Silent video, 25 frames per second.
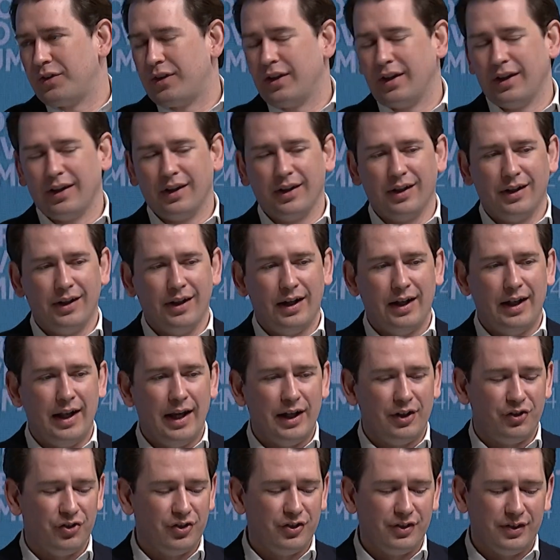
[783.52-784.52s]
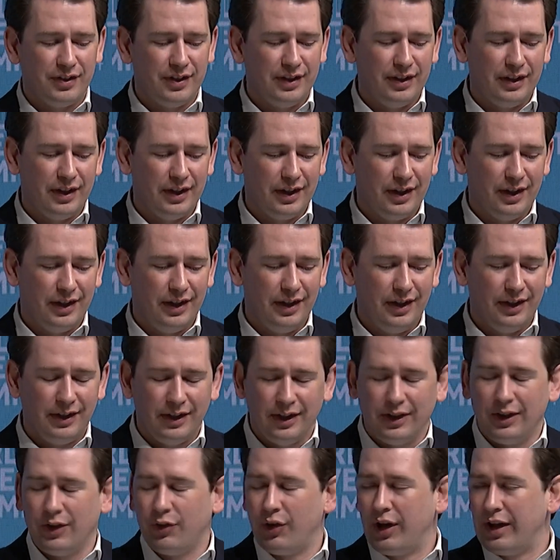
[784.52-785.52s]
the elections in the, in
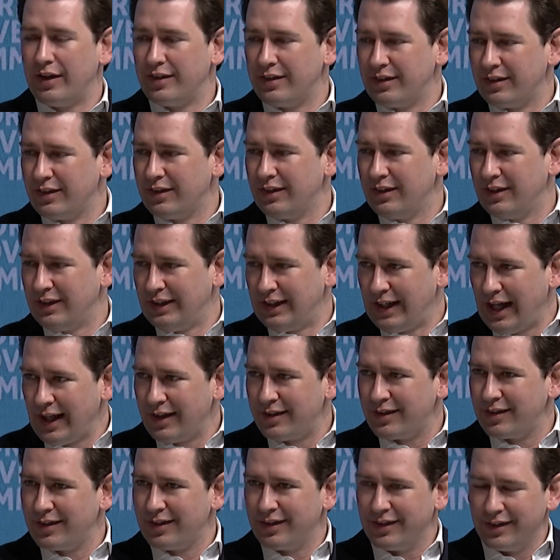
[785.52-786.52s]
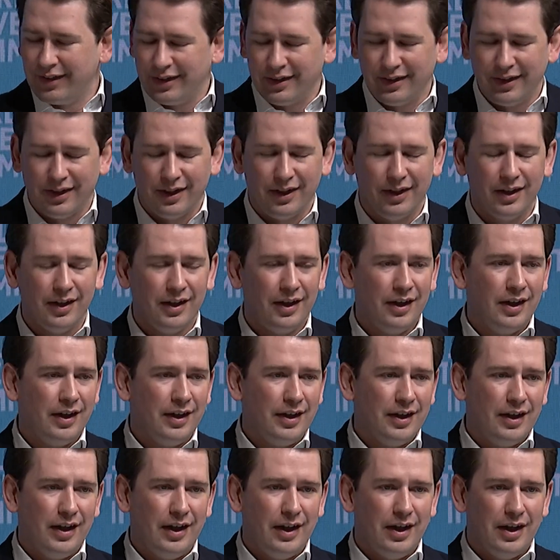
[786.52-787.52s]
the US yet. Yeah
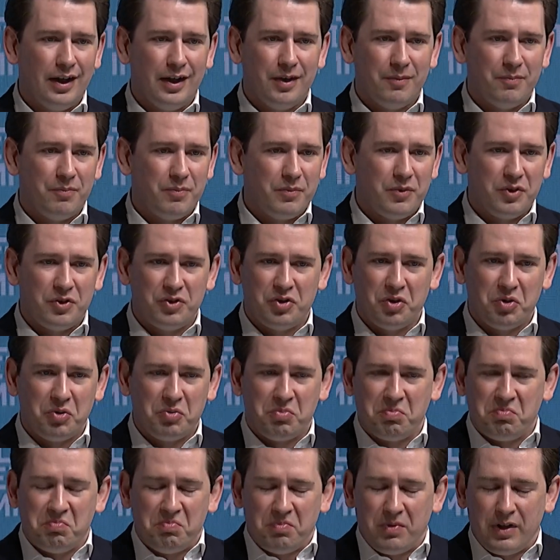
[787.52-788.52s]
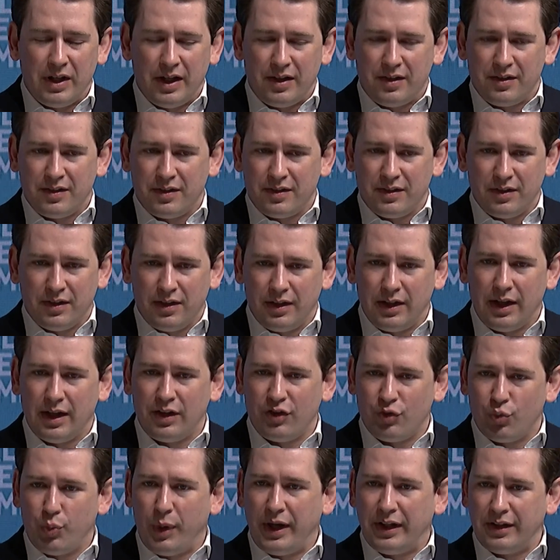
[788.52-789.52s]
um, so let's,
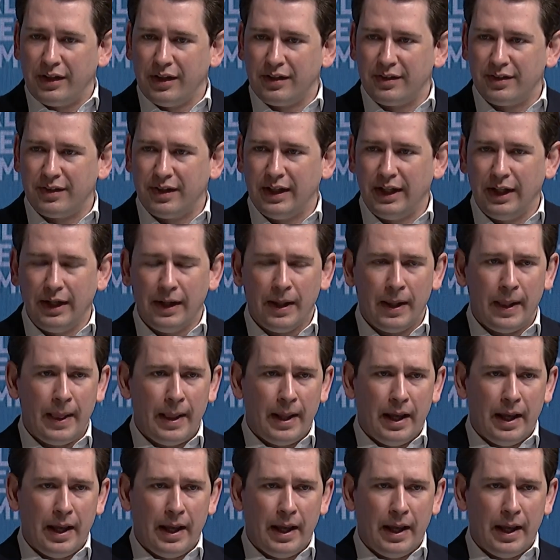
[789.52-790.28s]
let's wait and see.